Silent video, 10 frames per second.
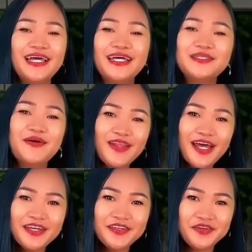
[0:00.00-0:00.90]
So a lot
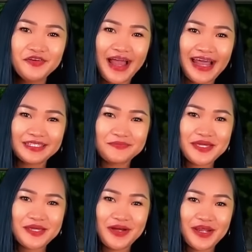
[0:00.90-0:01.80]
of you have asked
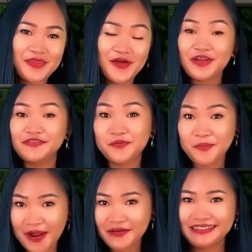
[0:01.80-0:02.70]
me what I thought of
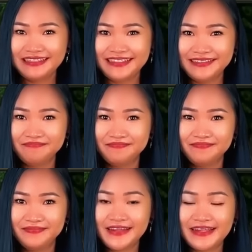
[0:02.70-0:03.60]
America,
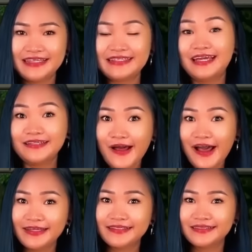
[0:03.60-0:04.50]
the things I
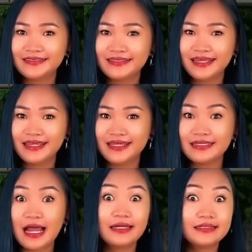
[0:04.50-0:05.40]
liked, the
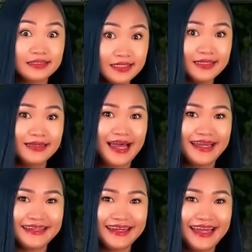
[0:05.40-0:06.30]
things I didn't
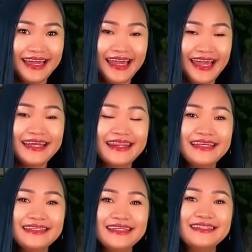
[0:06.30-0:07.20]
like, and the
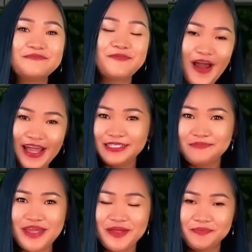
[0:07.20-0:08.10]
things that surprised
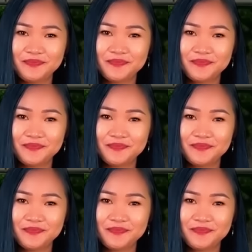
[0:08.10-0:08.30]
me.